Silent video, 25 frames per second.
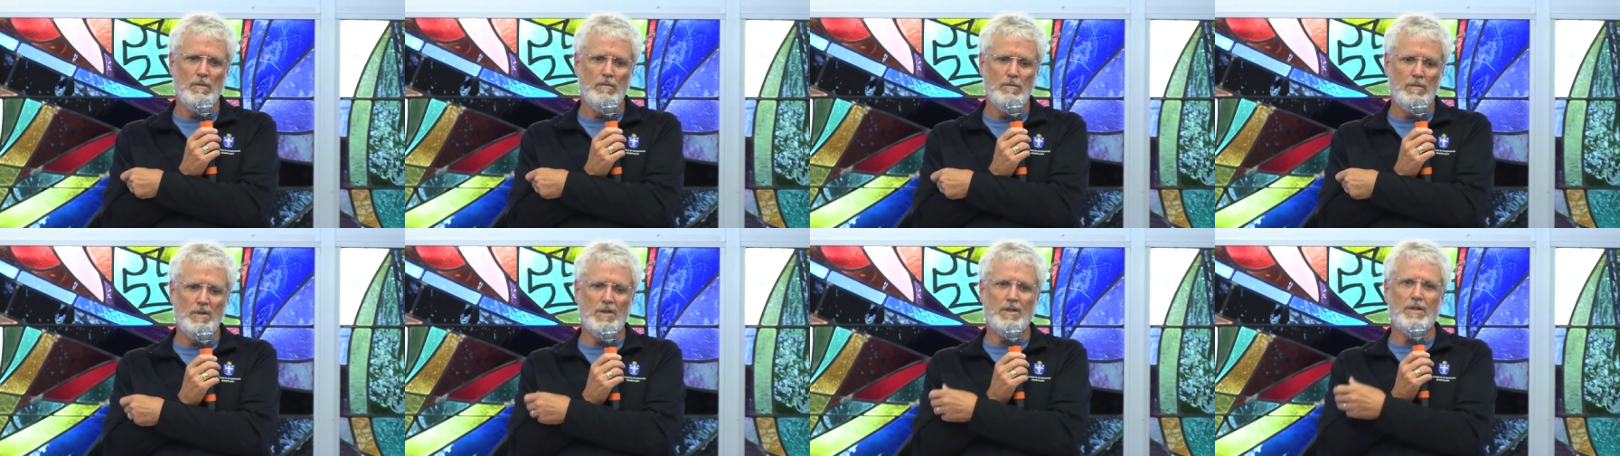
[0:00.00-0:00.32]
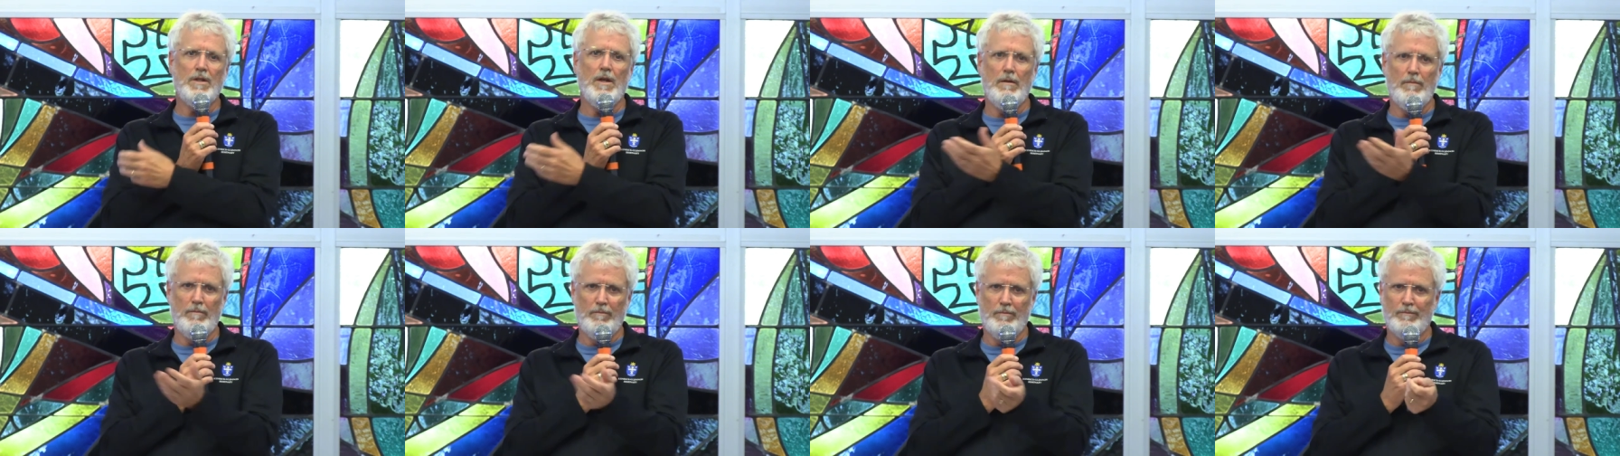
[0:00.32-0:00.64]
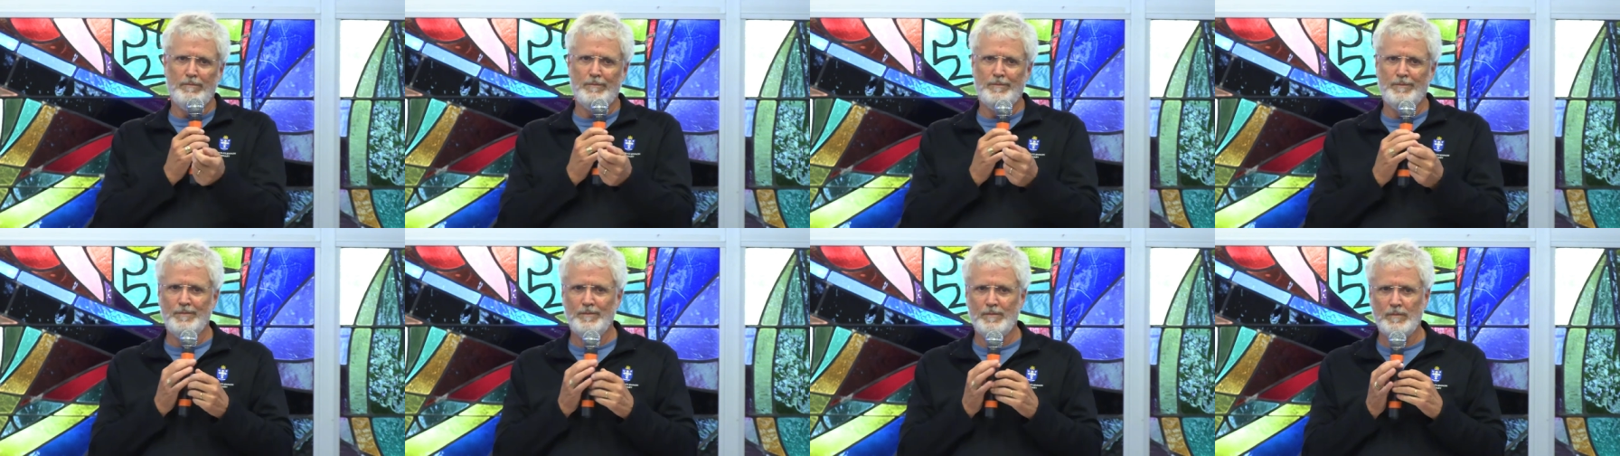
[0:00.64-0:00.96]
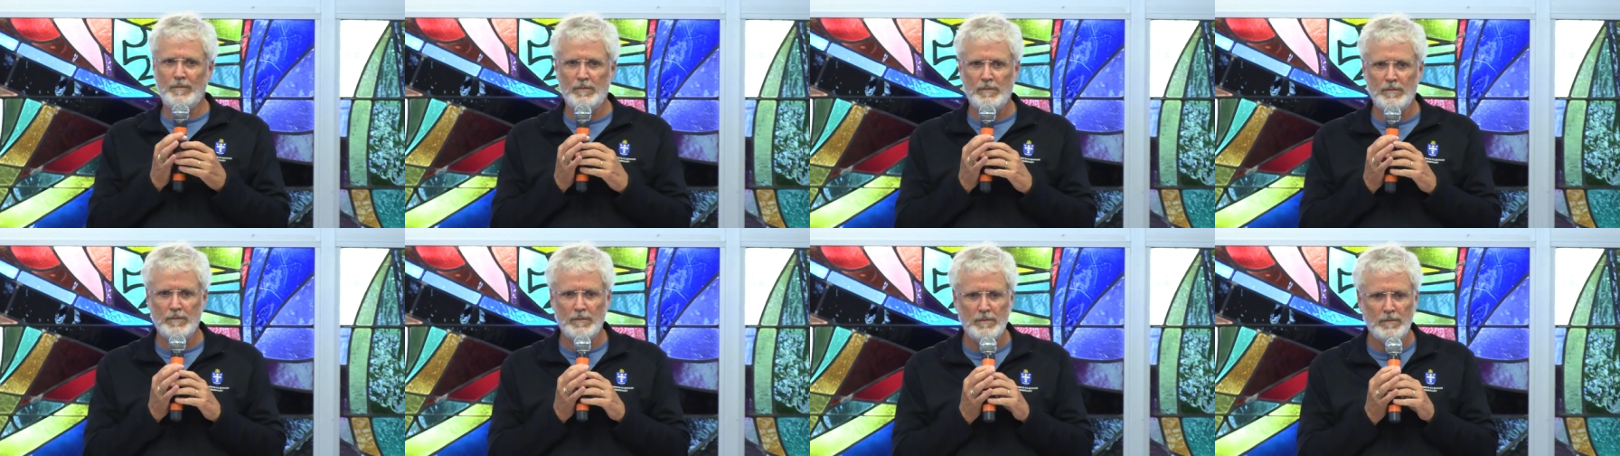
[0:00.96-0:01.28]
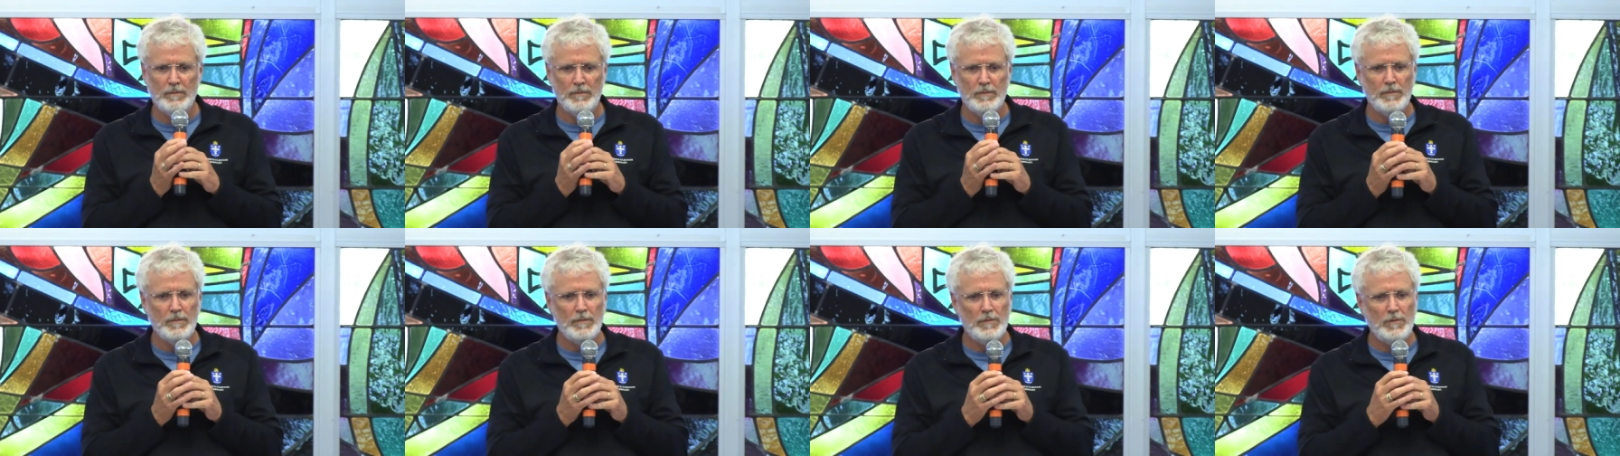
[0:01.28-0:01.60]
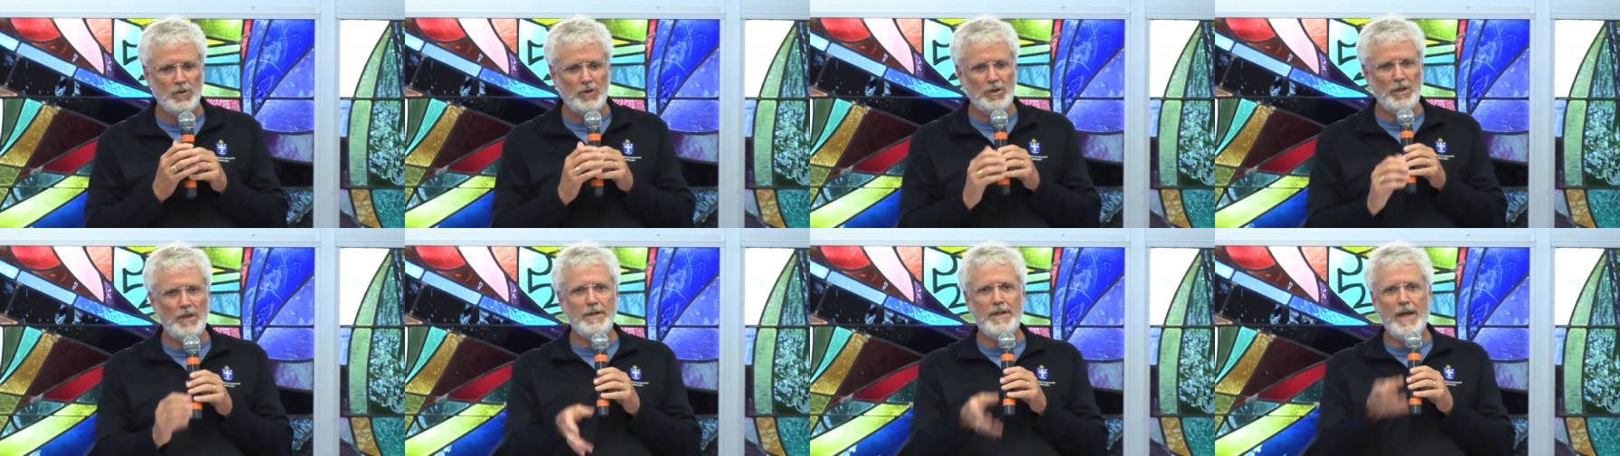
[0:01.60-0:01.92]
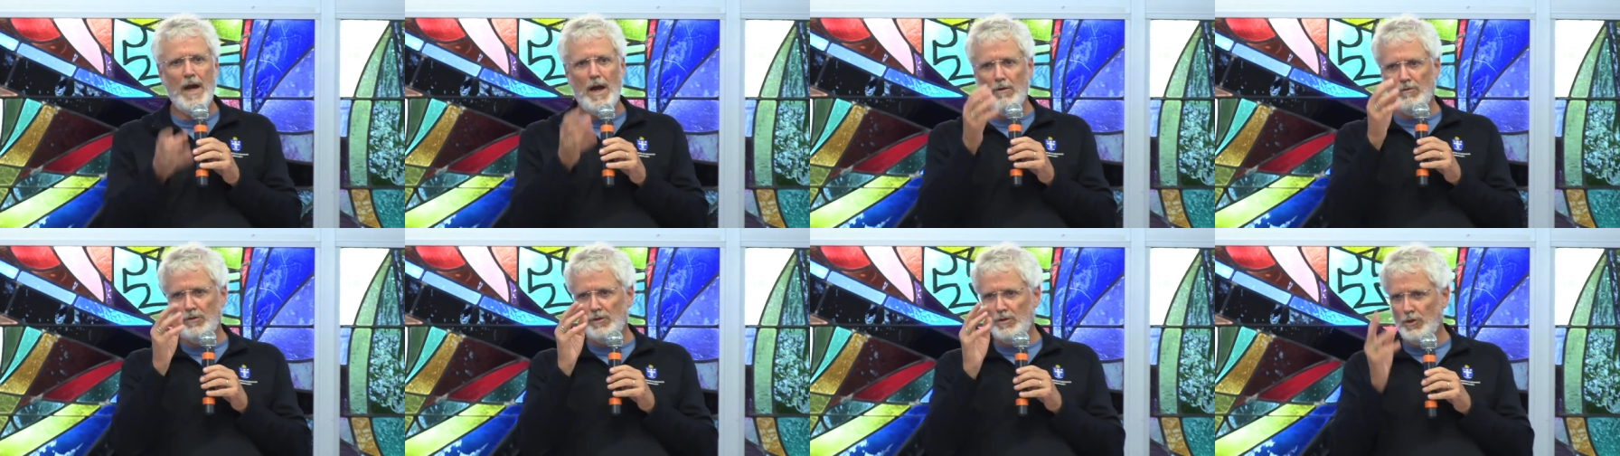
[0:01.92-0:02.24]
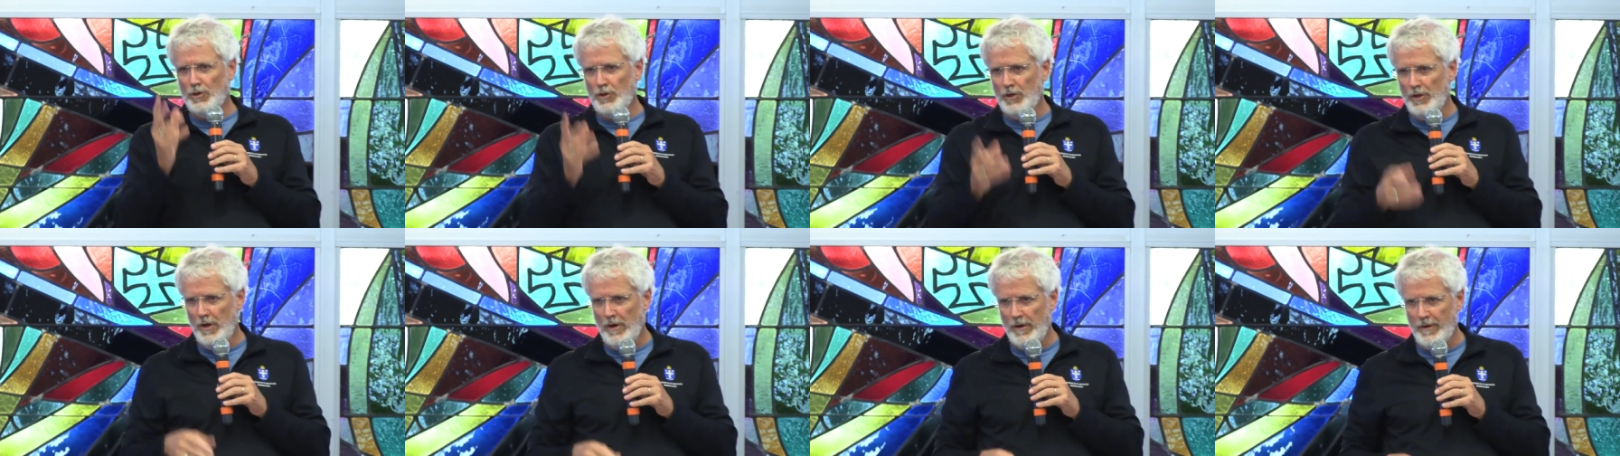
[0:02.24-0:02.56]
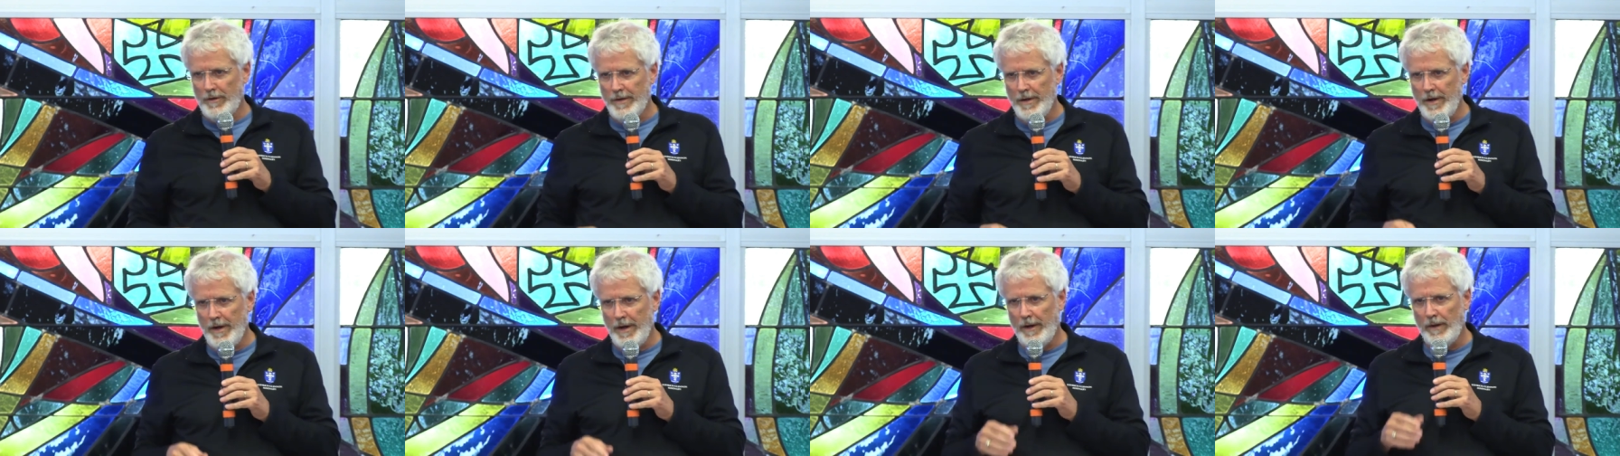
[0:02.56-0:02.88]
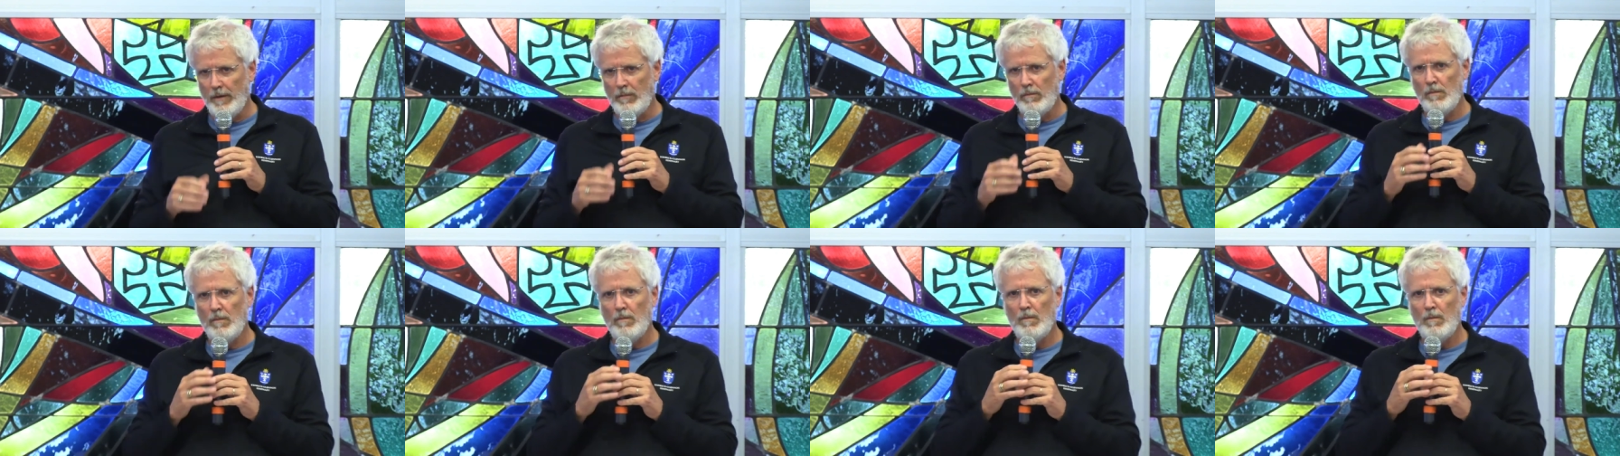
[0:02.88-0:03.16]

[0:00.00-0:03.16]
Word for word: I'm sitting. She downs the Chardonnay.